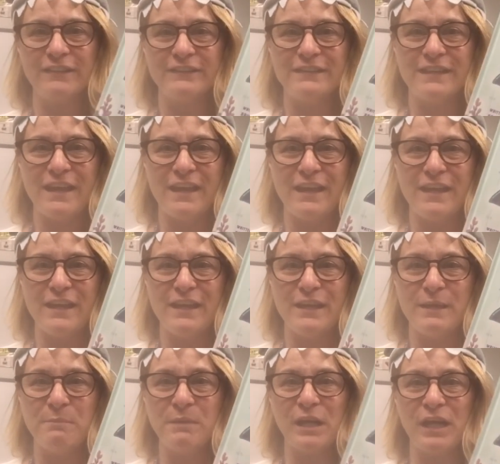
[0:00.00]

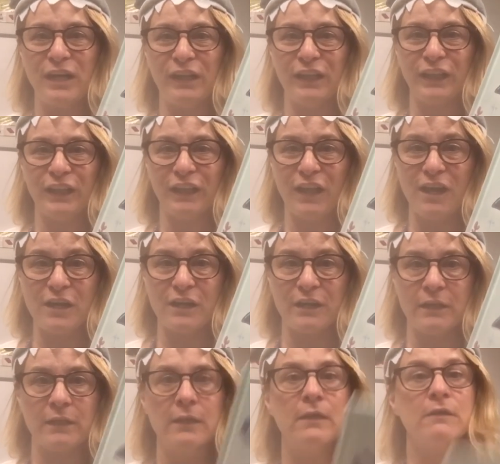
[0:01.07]
named Clark.
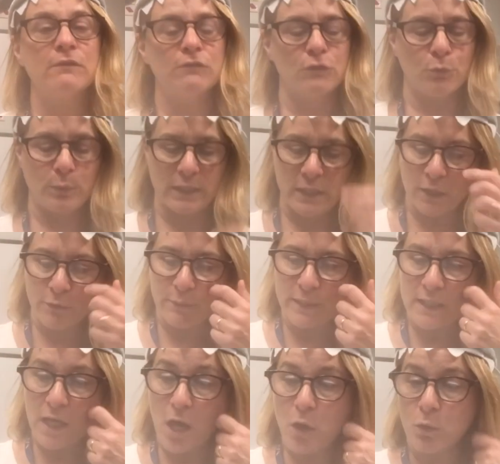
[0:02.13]
So here we
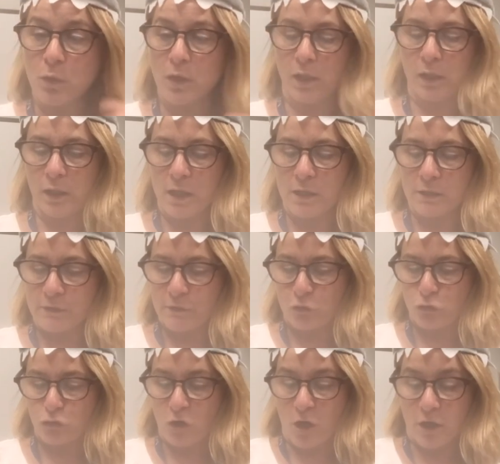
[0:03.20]
go. Clark the
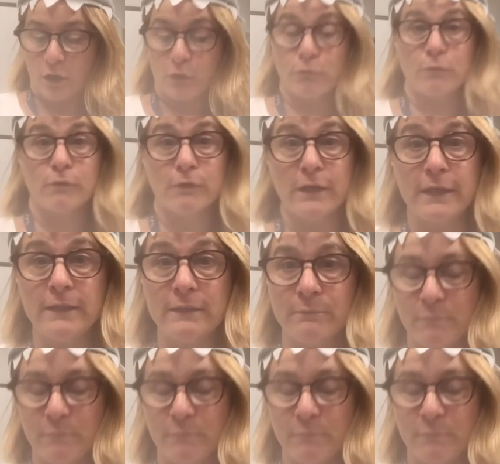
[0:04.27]
Shark, written